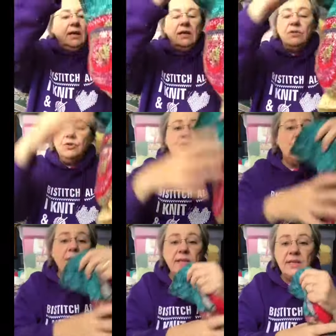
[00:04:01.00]
either
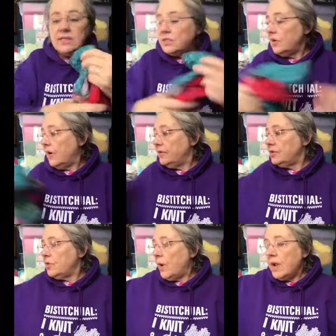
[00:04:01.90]
join these to other
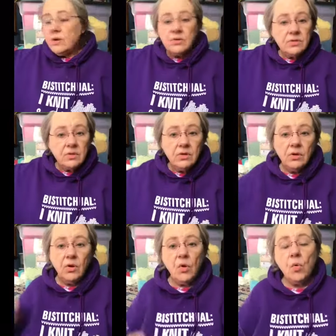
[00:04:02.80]
squares
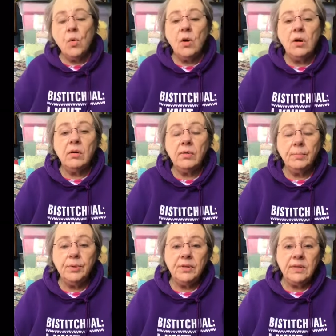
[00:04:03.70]
or
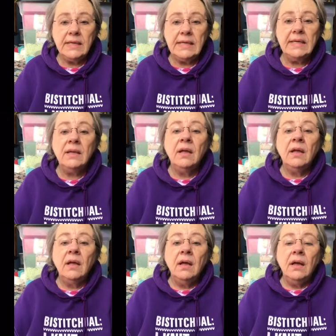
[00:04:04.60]
put the
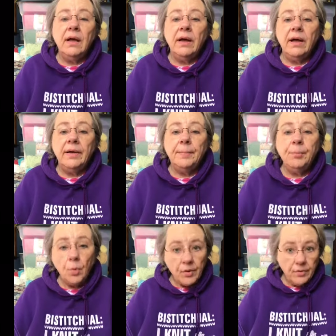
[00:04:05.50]
uh,
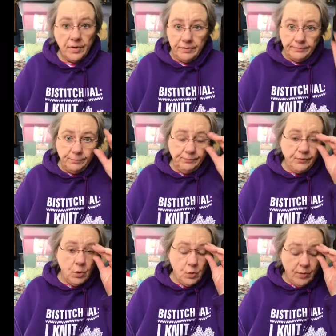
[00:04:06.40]
border on
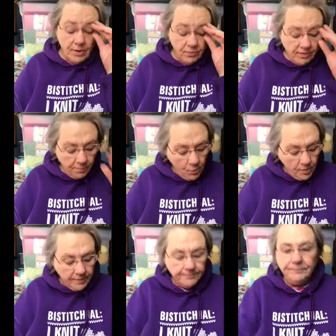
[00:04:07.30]
go around with a
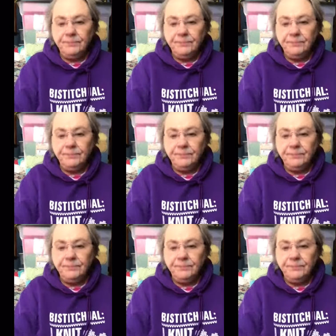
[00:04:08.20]
border